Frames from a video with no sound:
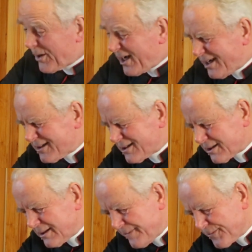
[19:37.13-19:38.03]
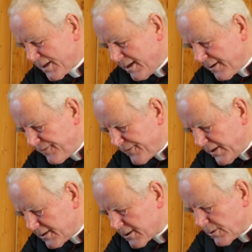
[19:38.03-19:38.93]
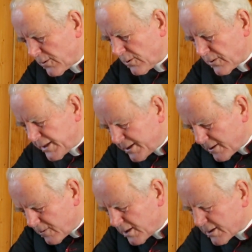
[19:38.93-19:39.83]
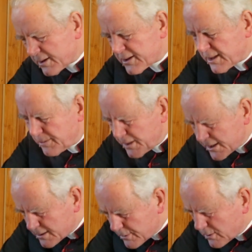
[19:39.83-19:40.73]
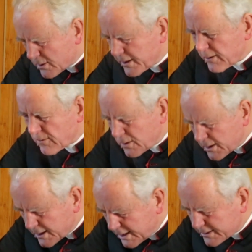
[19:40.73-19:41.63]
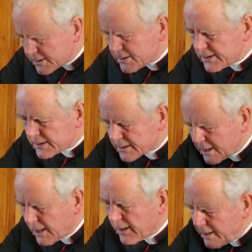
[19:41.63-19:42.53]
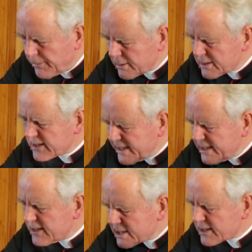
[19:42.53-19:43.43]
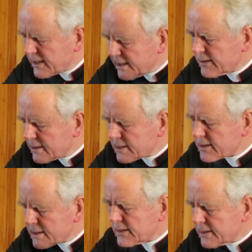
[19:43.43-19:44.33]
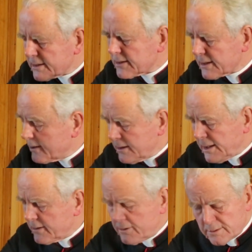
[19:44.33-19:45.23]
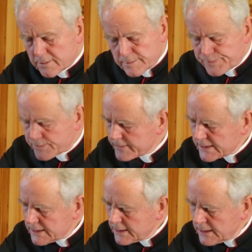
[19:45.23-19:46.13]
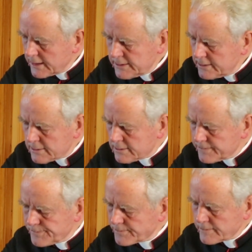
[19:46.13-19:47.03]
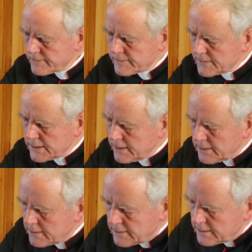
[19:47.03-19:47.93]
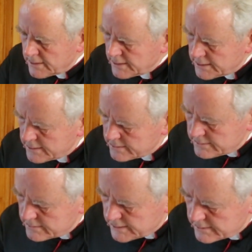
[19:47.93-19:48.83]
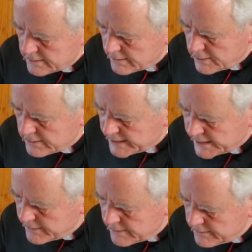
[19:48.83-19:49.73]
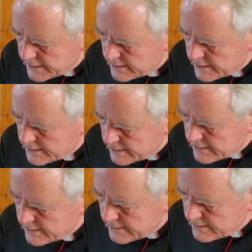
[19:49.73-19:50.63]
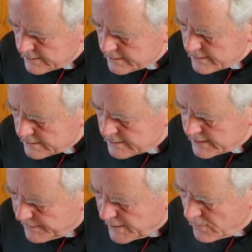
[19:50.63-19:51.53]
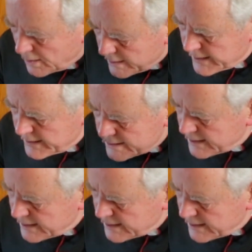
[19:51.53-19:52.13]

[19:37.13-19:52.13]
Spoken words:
but the villains were already at work, the termites were already at work underneath, liberals inside the society. I knew them. I knew them. I won't name them, but they've been working in,